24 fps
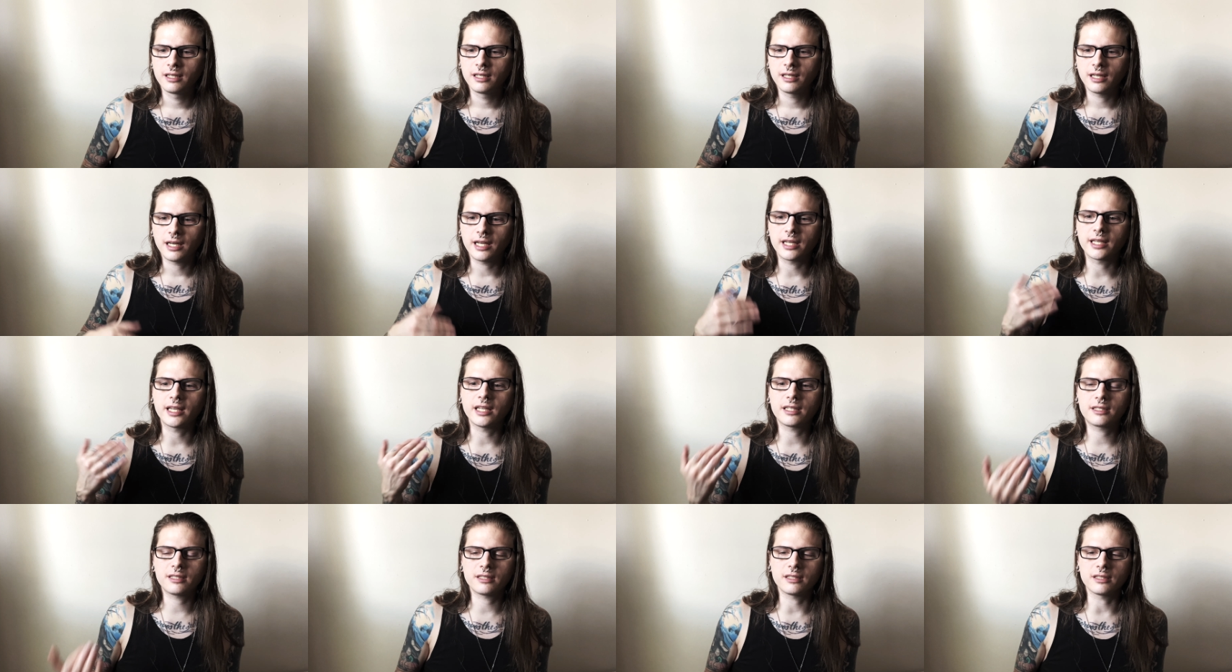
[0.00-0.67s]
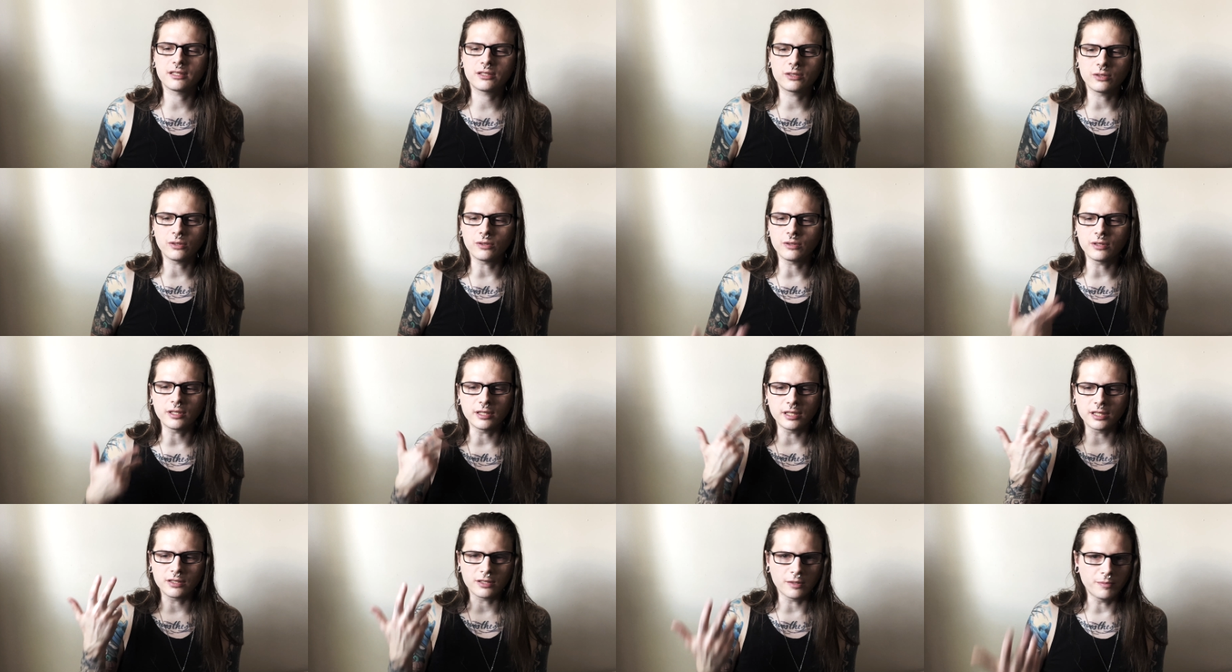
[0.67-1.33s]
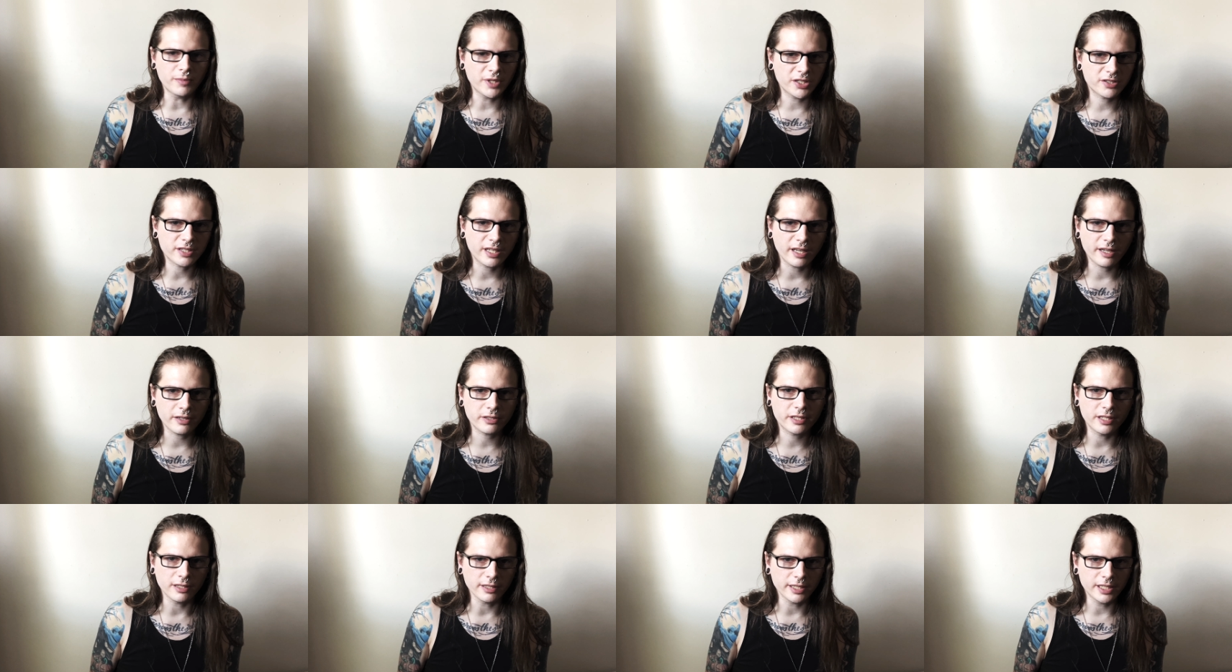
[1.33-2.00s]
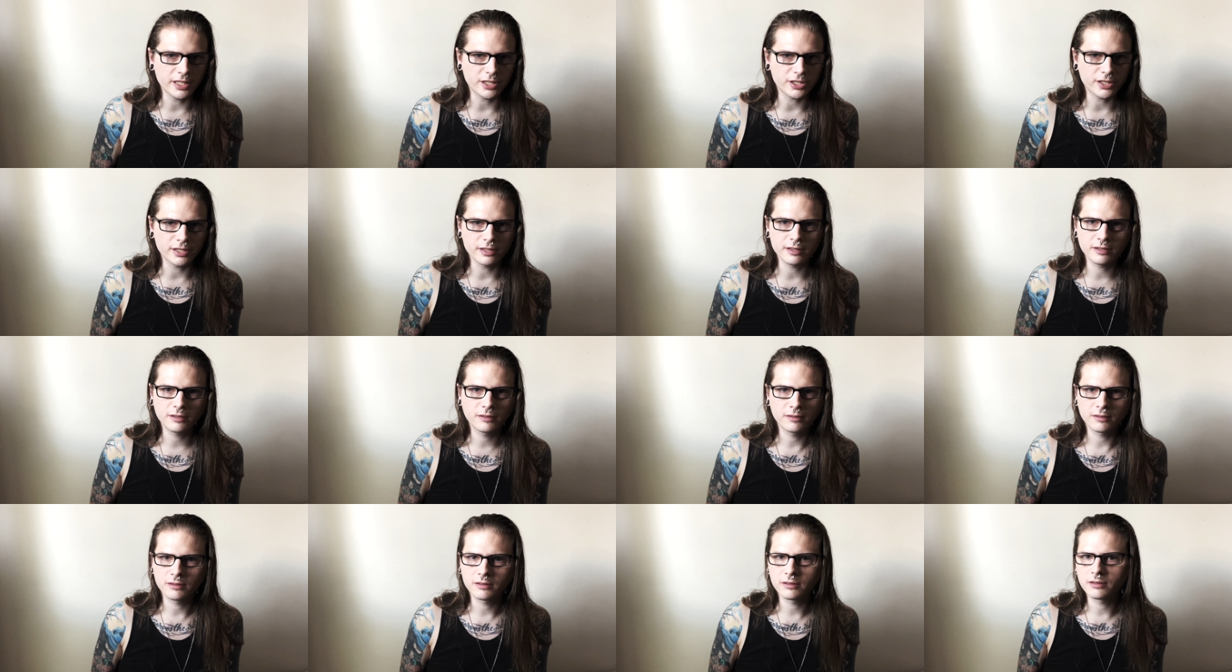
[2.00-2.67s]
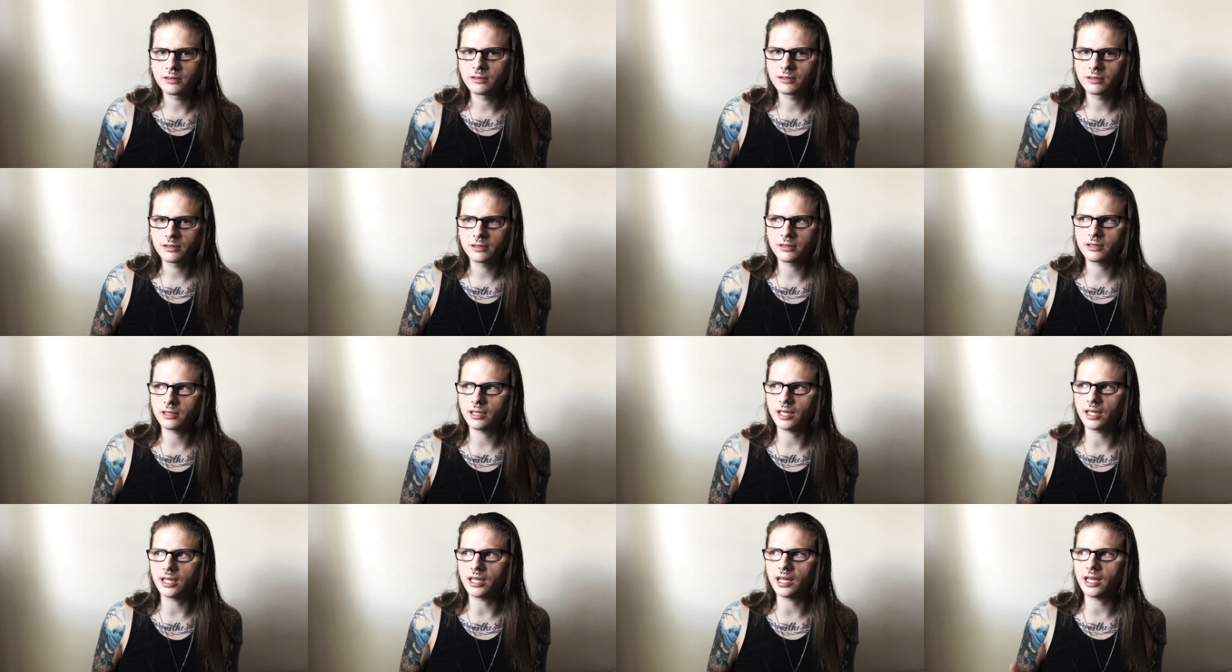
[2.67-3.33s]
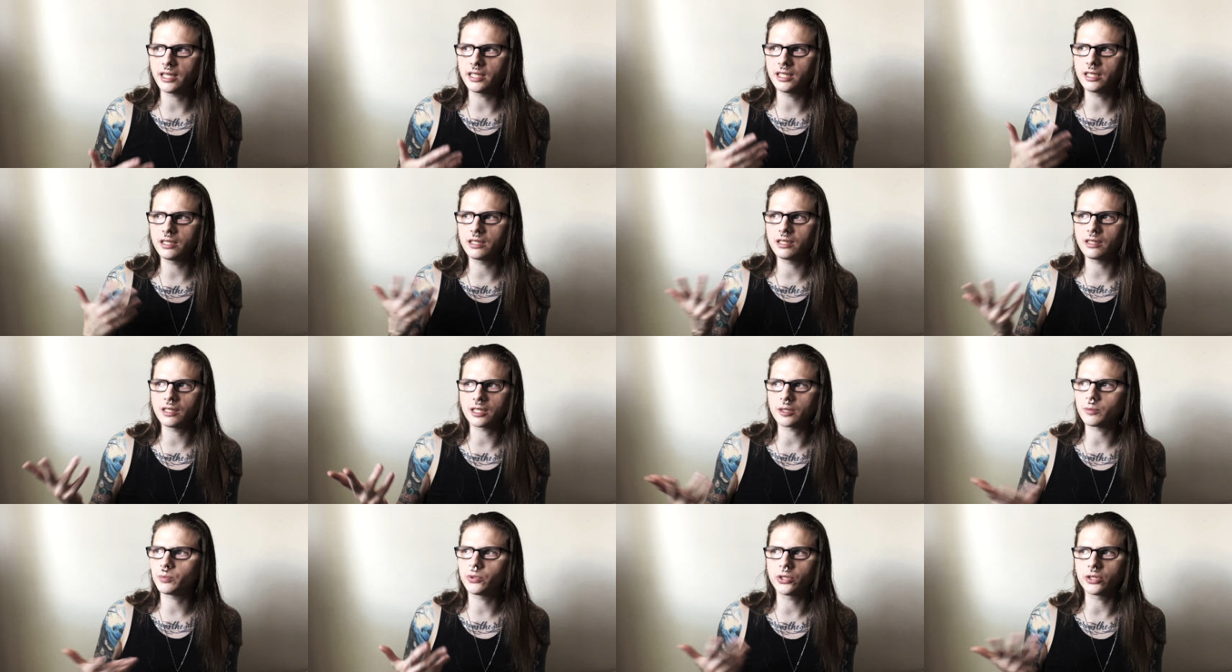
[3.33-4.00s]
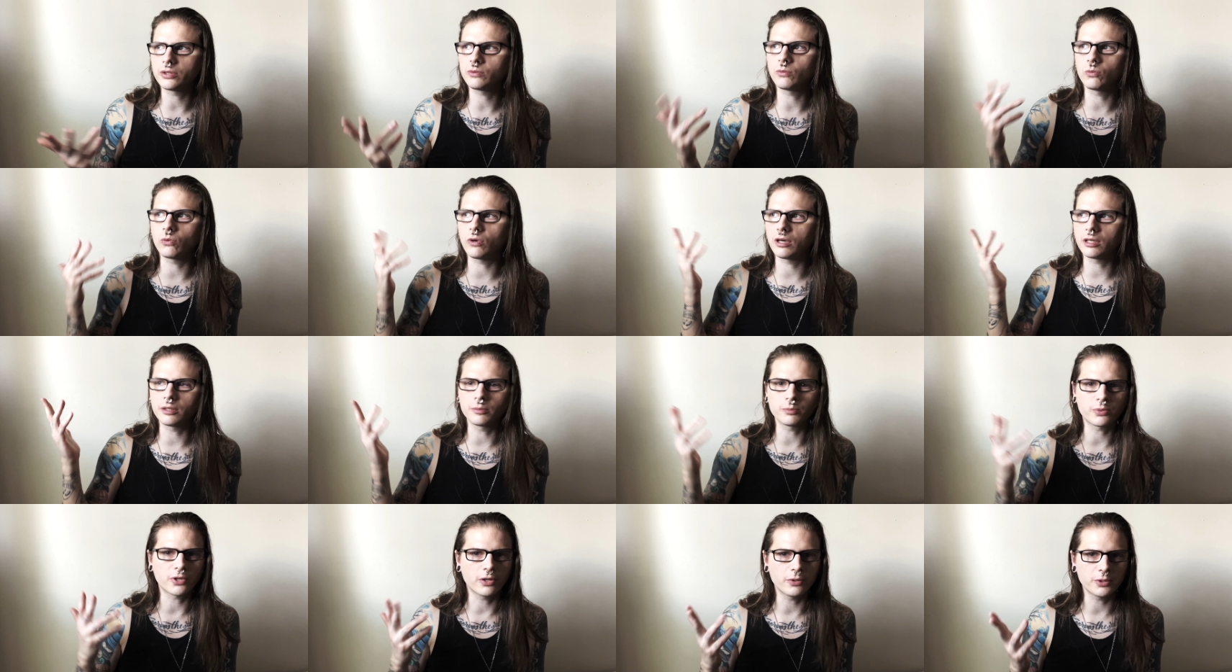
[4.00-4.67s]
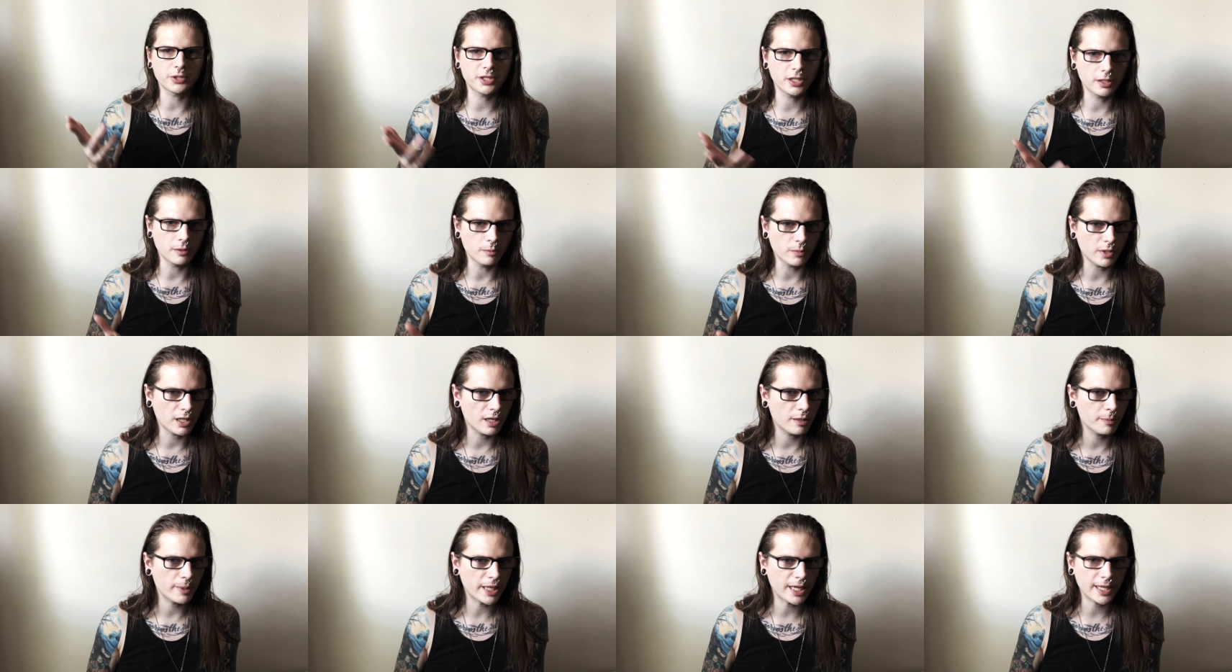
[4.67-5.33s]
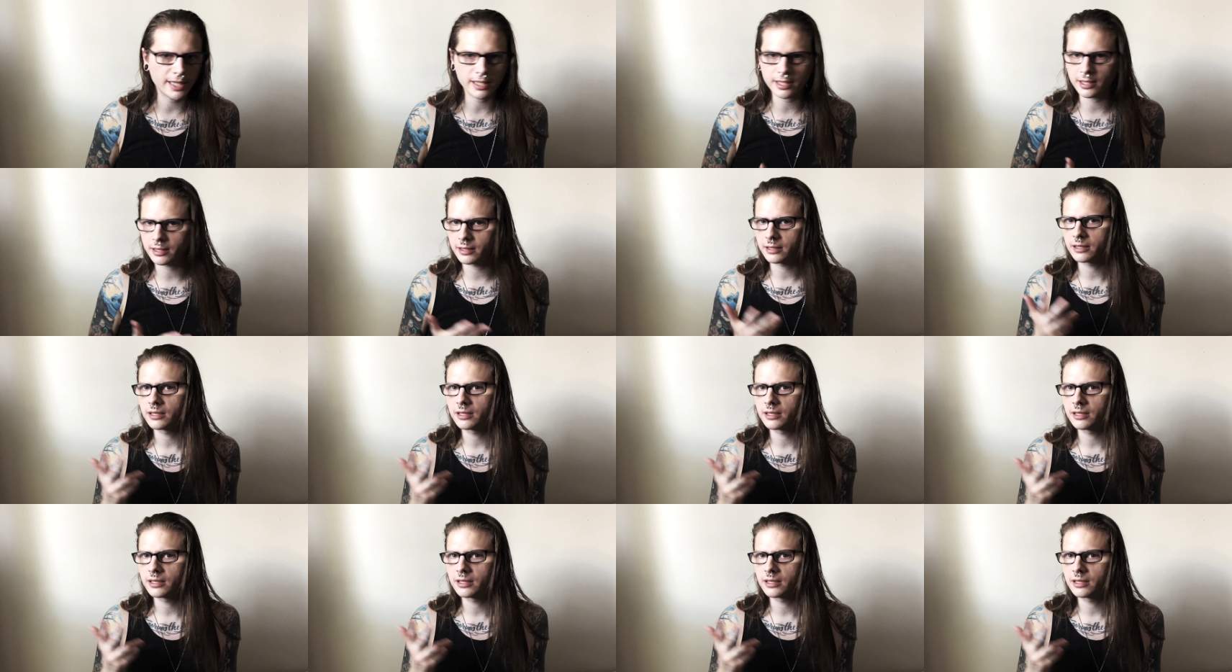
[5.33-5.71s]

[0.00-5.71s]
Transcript: I get to the store and there's a miscalculation and I need to like put one protein bar back.